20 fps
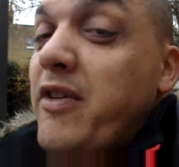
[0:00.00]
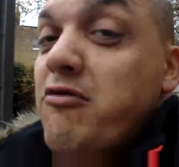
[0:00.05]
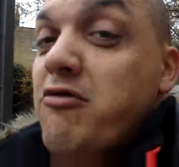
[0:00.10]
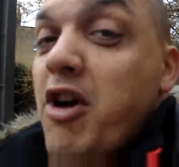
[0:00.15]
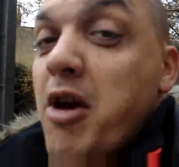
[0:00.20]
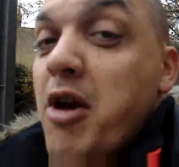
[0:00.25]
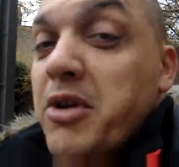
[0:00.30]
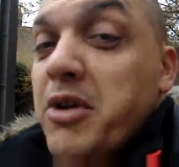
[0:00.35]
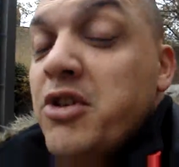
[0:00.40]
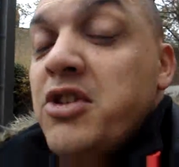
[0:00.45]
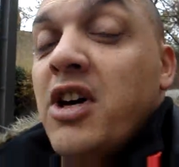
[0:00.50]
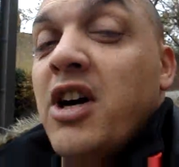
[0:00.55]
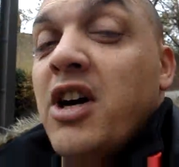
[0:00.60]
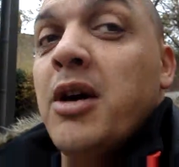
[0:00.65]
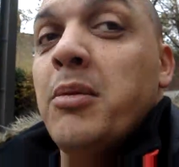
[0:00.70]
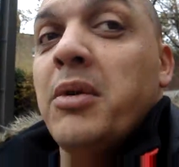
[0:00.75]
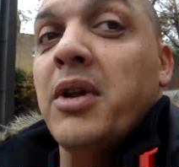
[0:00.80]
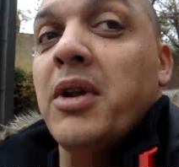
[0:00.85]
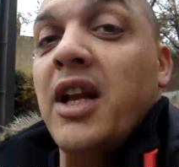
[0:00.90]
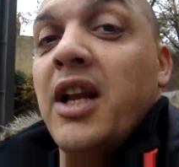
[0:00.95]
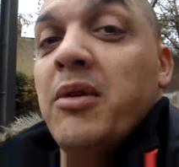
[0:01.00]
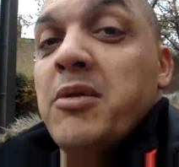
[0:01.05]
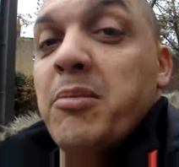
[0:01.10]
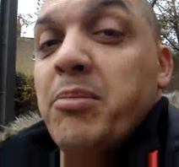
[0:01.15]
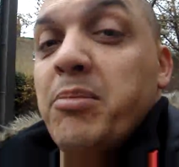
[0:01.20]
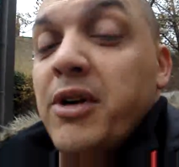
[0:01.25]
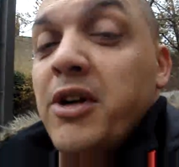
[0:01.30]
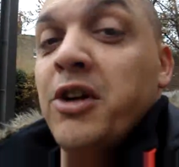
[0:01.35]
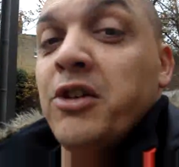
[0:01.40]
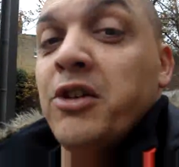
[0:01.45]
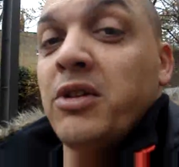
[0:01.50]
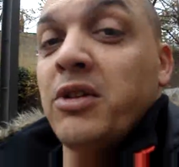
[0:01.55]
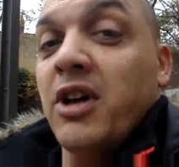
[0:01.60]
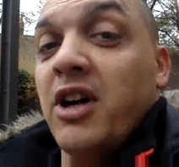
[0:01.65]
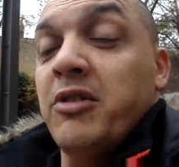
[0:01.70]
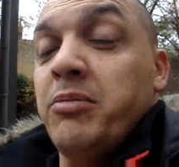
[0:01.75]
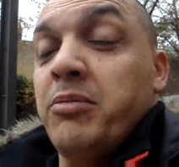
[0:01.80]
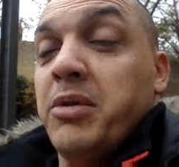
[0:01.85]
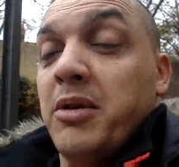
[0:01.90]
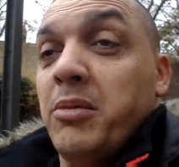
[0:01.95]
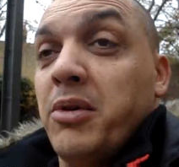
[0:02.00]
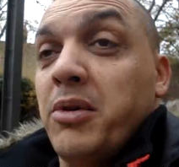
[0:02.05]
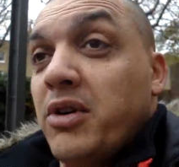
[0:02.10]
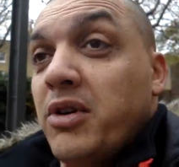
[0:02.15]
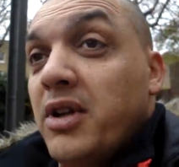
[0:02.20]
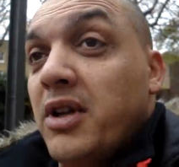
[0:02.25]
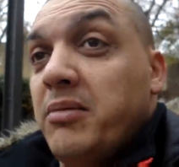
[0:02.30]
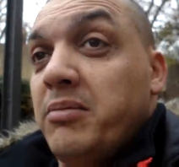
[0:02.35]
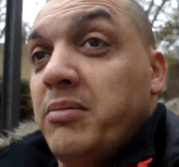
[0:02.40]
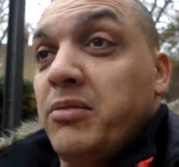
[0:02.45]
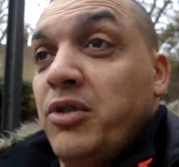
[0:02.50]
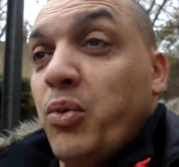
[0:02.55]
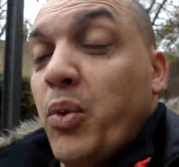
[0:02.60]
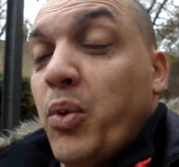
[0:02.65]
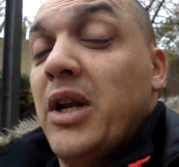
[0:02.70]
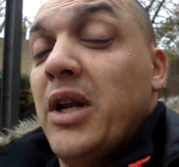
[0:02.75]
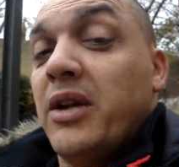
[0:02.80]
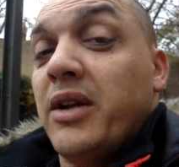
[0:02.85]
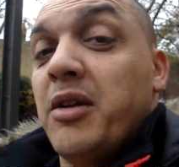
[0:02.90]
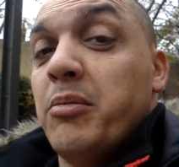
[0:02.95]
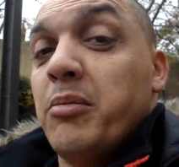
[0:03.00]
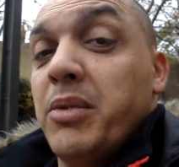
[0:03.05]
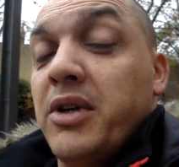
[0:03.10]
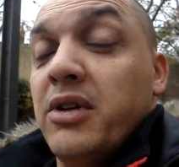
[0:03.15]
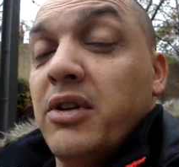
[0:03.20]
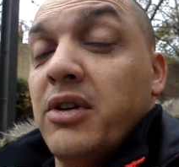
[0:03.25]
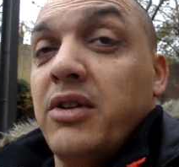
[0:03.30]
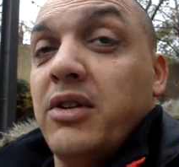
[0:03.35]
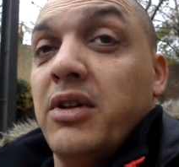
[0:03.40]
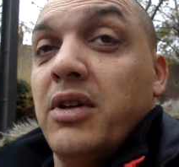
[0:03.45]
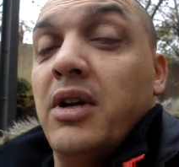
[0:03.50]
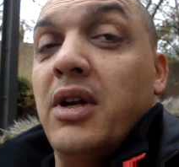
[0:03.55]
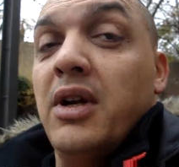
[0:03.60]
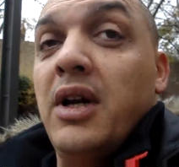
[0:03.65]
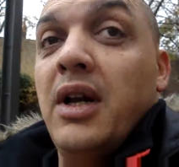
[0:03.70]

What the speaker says: rubbish time lately in my personal life, but I'm not going to dwell on it, because